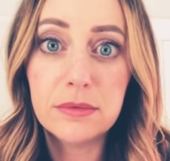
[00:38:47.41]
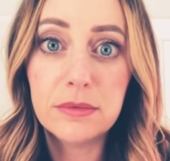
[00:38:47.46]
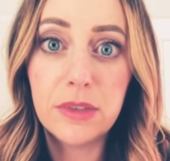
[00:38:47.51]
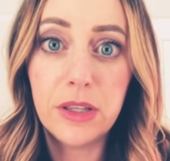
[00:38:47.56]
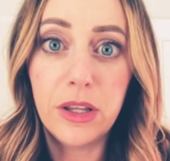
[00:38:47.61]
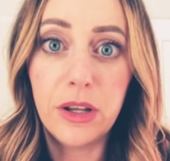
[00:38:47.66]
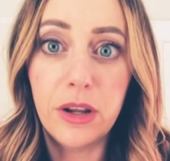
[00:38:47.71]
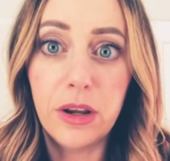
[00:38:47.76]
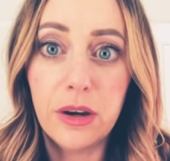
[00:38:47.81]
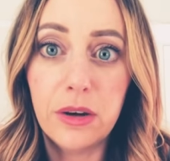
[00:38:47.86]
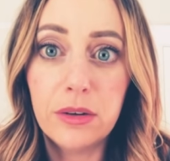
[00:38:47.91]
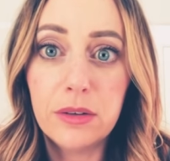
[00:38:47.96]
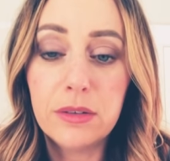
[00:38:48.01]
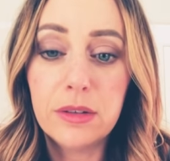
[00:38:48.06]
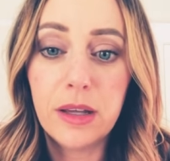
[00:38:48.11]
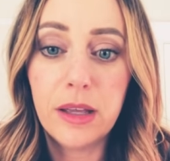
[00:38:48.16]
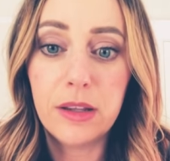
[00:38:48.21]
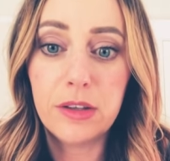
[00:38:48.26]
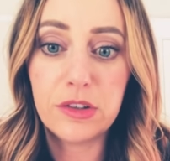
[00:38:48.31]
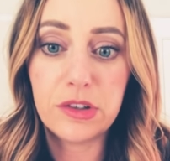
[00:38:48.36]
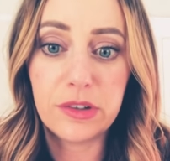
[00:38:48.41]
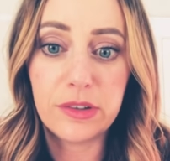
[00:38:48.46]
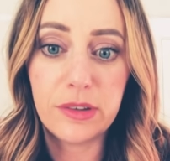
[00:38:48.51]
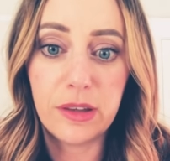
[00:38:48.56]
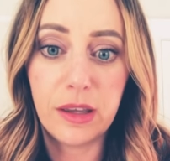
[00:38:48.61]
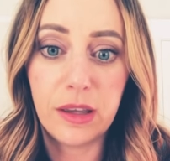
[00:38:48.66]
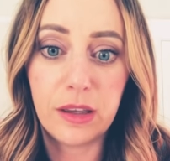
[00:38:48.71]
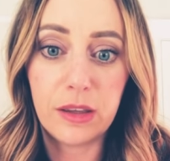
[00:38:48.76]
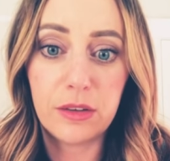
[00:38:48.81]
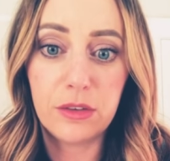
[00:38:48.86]
You know, and just
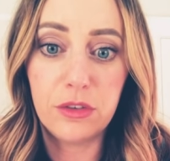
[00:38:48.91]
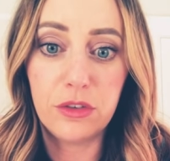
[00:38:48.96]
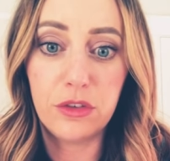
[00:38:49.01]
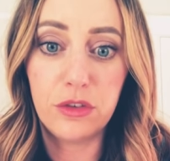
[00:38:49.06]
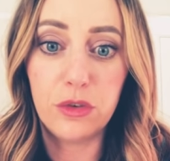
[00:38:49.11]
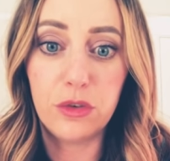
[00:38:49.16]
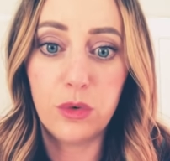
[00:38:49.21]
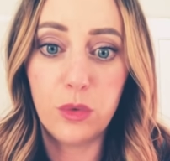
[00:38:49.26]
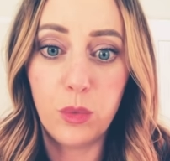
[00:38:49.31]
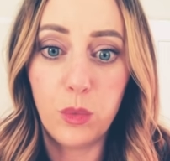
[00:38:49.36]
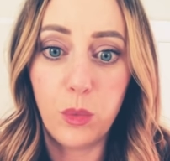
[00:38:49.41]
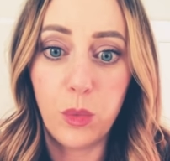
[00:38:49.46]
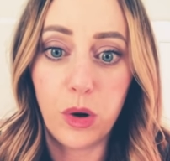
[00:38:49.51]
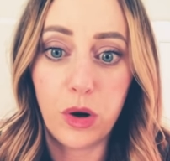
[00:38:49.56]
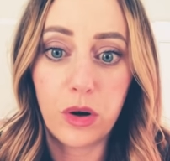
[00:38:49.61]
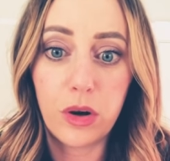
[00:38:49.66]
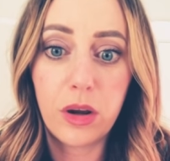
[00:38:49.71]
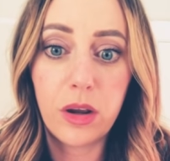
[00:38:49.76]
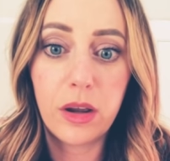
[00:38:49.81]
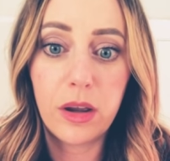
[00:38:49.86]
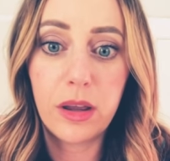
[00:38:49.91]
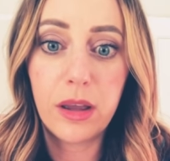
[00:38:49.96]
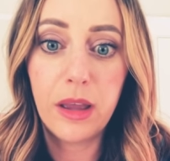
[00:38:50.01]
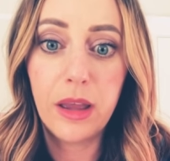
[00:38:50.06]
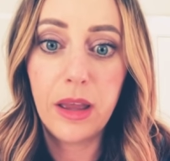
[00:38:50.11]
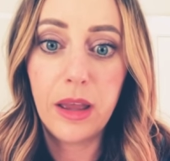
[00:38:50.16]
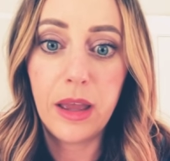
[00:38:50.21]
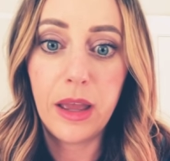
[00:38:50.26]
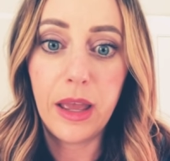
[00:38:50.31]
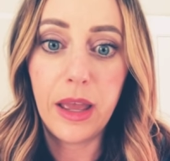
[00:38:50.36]
like do work
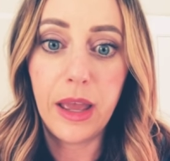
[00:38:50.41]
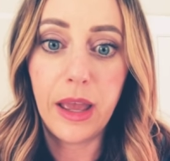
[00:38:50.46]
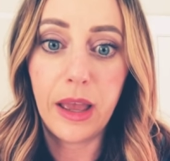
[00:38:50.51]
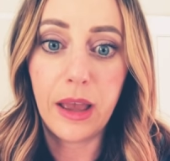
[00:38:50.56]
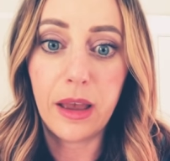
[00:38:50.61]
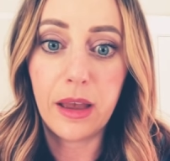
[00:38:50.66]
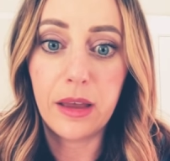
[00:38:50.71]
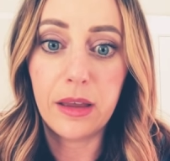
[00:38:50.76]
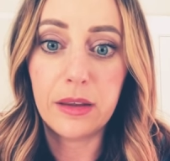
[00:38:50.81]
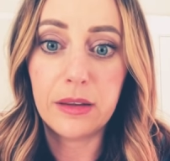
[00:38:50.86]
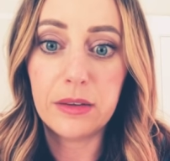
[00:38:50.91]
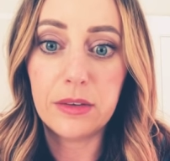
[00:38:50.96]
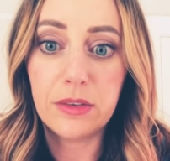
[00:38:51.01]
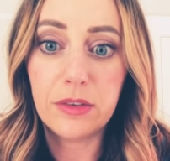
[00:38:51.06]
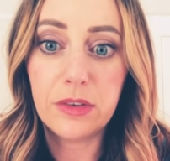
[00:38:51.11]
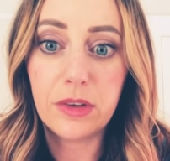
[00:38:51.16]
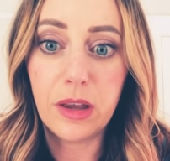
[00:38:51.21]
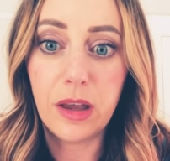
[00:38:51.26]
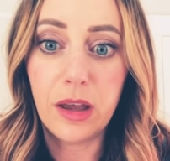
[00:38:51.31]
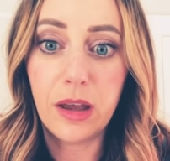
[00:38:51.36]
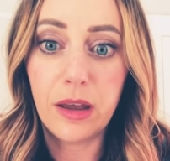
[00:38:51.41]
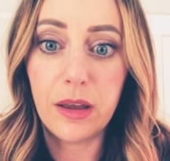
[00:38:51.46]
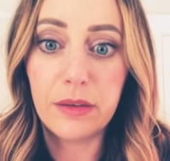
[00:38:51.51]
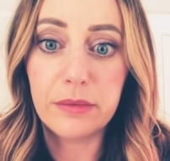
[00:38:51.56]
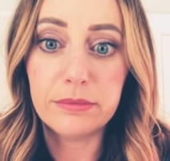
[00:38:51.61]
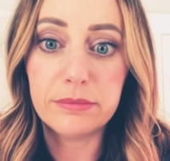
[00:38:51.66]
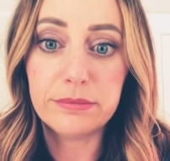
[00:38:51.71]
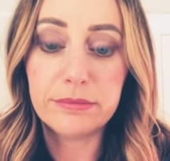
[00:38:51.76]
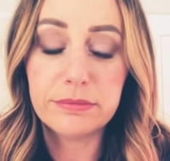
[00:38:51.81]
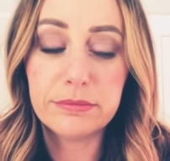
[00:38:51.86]
and
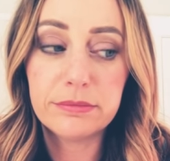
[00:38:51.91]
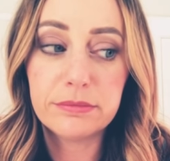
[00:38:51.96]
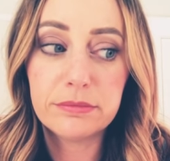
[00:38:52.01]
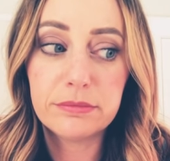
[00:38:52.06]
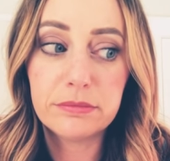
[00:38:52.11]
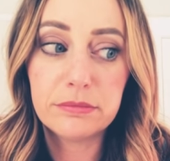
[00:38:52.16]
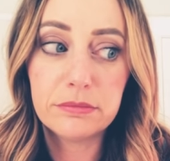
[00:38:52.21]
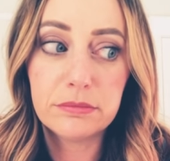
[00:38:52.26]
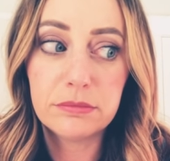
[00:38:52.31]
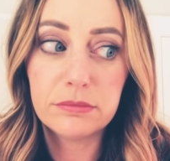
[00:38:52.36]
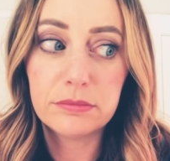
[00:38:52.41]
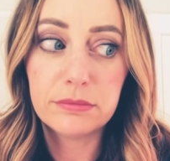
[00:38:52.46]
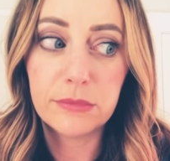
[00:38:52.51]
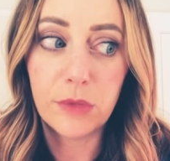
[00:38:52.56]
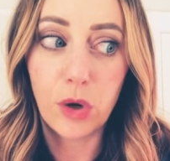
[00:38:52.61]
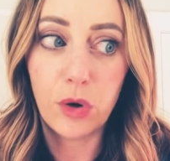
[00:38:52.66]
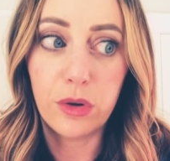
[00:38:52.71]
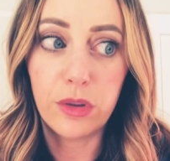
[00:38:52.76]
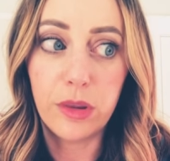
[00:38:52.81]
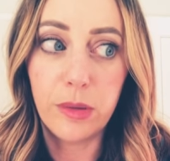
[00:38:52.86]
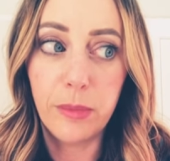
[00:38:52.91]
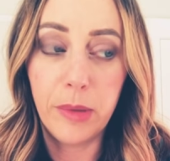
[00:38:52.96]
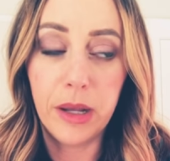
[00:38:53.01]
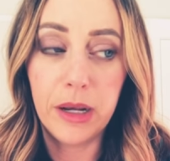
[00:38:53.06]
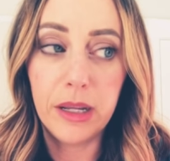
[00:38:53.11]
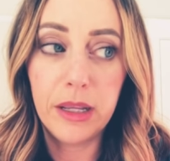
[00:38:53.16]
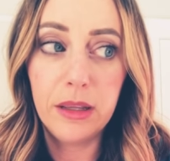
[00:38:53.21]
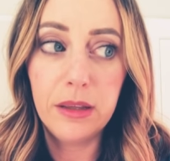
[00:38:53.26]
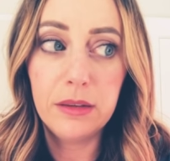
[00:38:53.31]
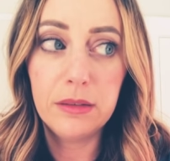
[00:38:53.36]
um, earn the
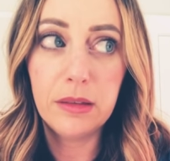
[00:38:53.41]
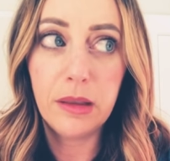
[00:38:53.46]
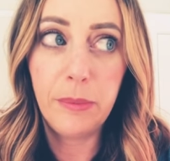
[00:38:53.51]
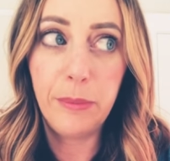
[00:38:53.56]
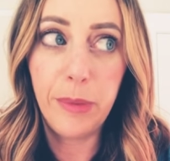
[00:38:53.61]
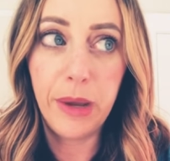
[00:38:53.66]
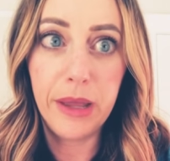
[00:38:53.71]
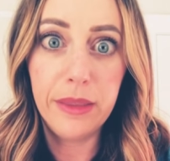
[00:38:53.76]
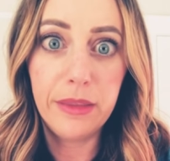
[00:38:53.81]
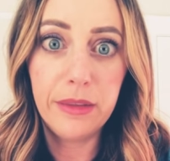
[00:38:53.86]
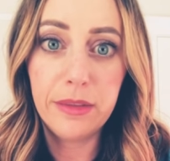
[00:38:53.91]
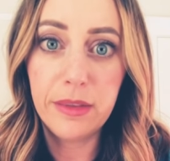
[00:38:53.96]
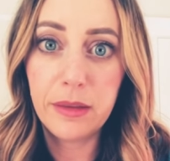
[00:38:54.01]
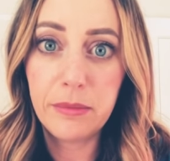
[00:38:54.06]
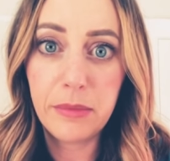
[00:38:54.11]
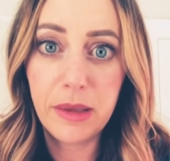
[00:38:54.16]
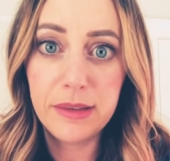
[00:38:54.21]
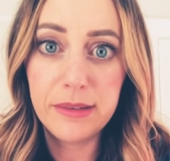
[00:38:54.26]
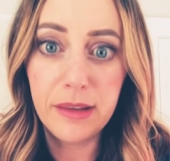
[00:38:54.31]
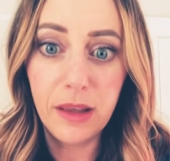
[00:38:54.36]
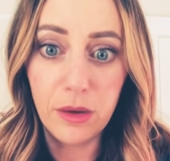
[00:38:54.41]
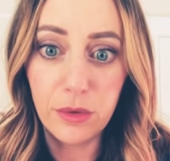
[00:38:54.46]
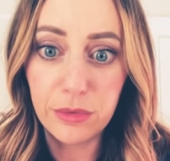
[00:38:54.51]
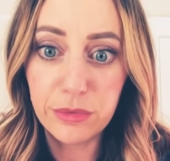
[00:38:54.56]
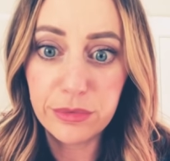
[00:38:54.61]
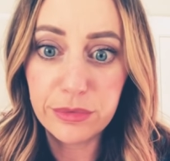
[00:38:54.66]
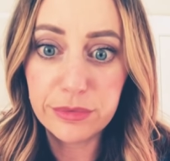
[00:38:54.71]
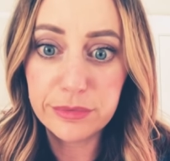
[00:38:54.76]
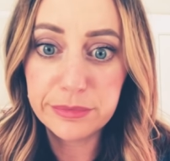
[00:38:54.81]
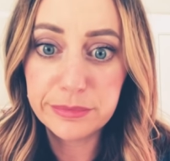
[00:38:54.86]
money and buy the thing
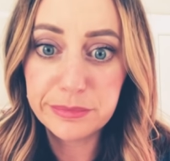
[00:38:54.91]
myself.